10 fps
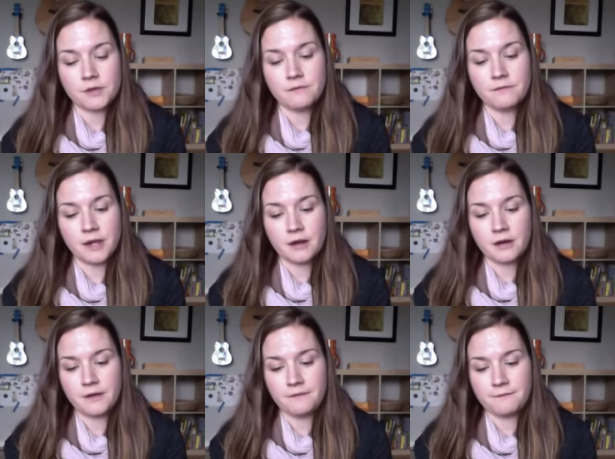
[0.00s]

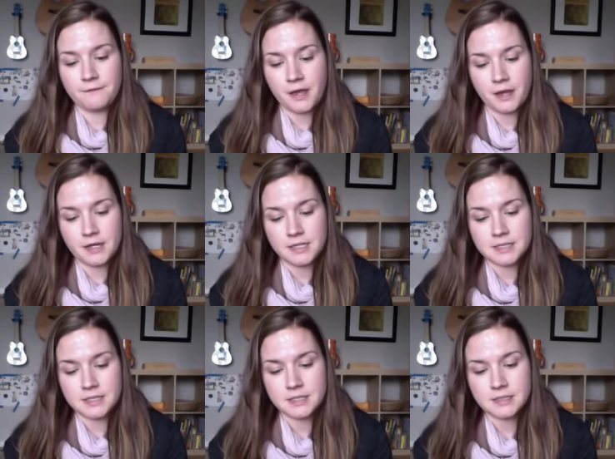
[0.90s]
very
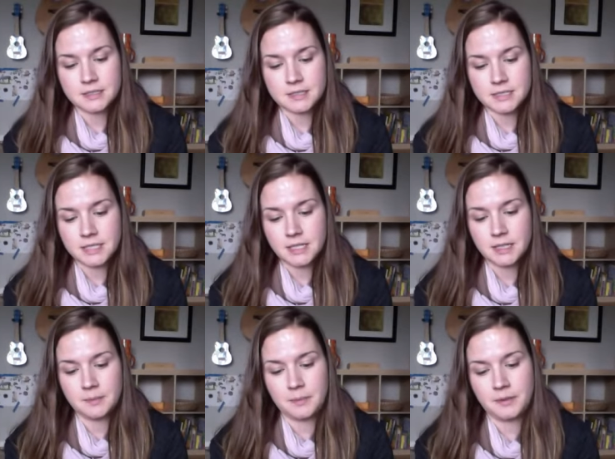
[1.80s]
fine
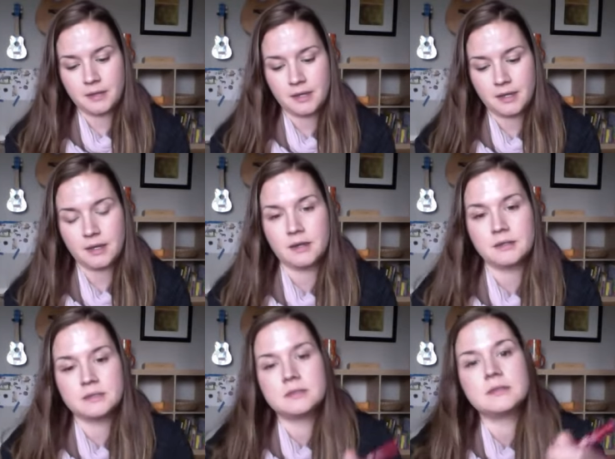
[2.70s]
tip,
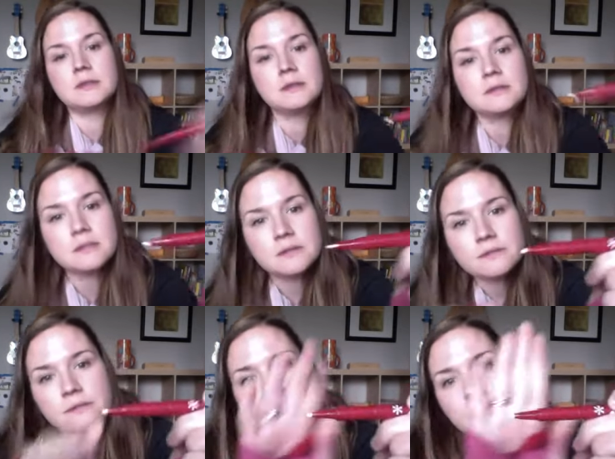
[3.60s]
and see
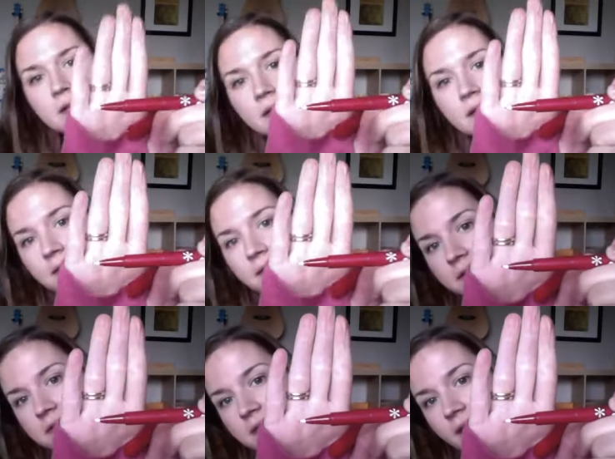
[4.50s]
if you
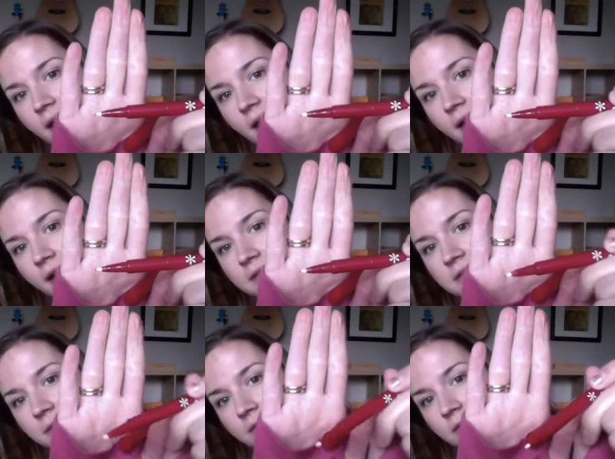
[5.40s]
can see that. And
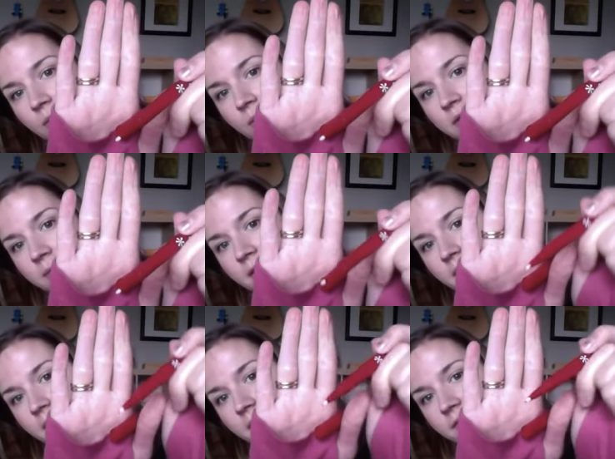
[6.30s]
so you have to hold them at
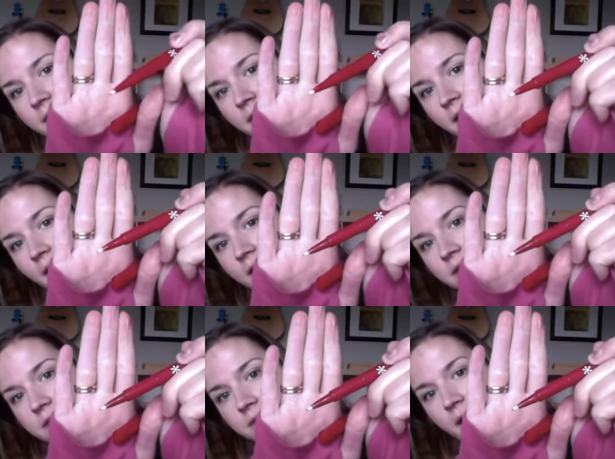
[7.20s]
like a funny
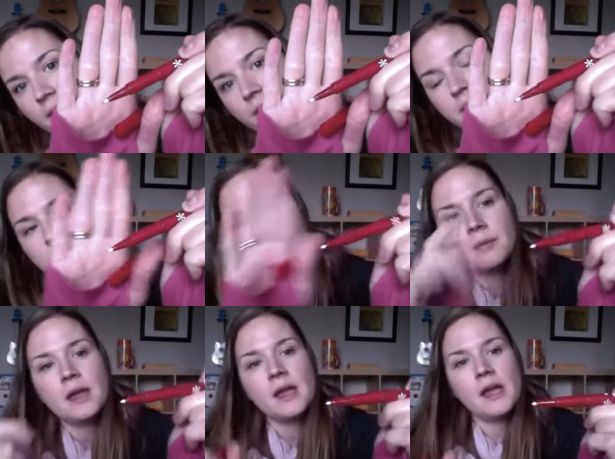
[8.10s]
angle to write with
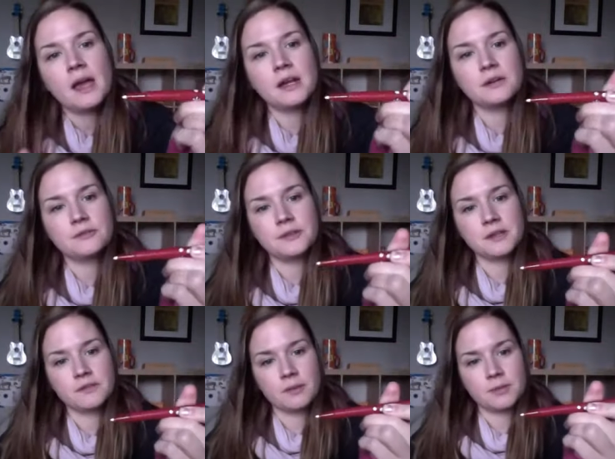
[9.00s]
them. And I don't feel
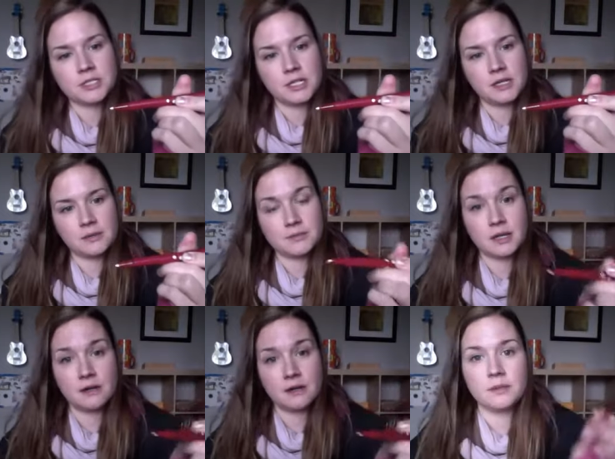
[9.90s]
like very much ink comes
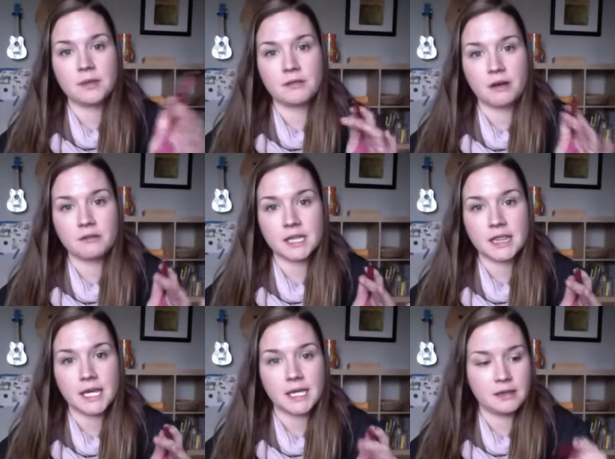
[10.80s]
out of them. They write really
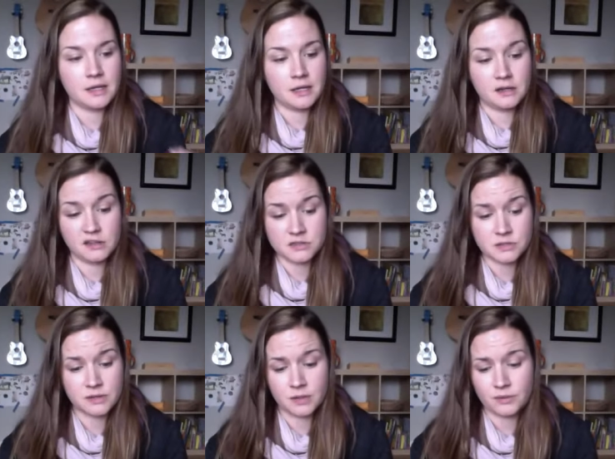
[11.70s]
lightly, and
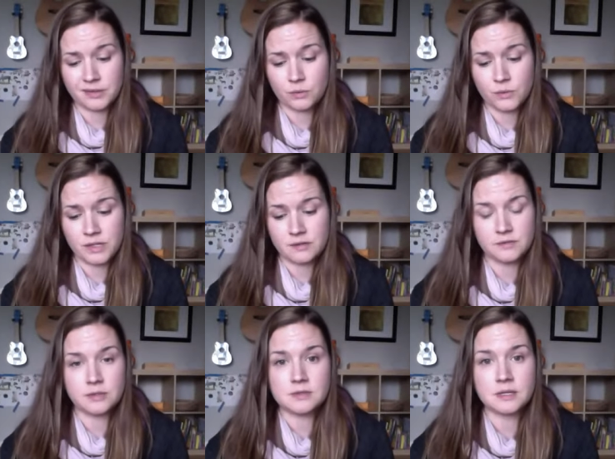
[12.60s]
also like within a week
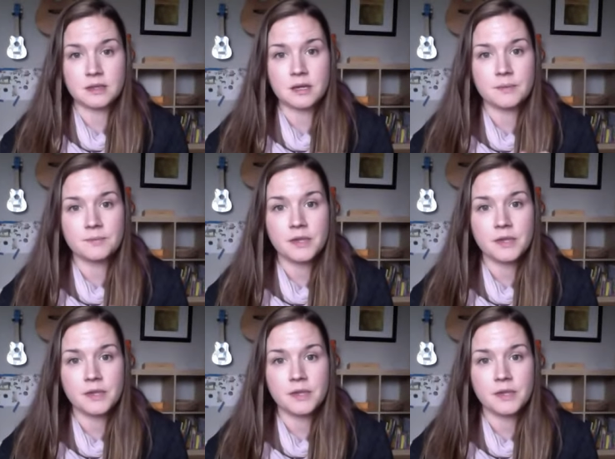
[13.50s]
of using them,